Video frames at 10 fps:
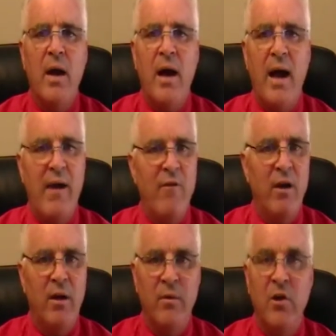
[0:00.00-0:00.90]
I
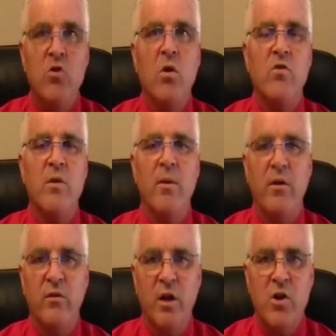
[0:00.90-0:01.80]
have enjoyed some of the
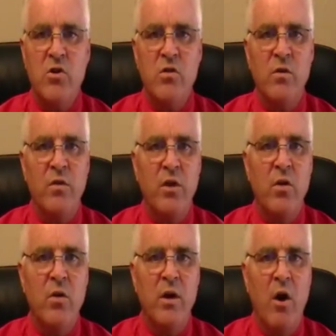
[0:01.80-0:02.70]
discussions with
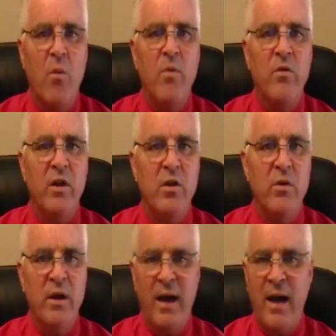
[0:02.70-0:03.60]
you and hope to see
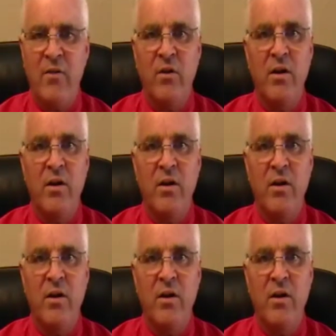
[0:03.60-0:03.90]
you guys in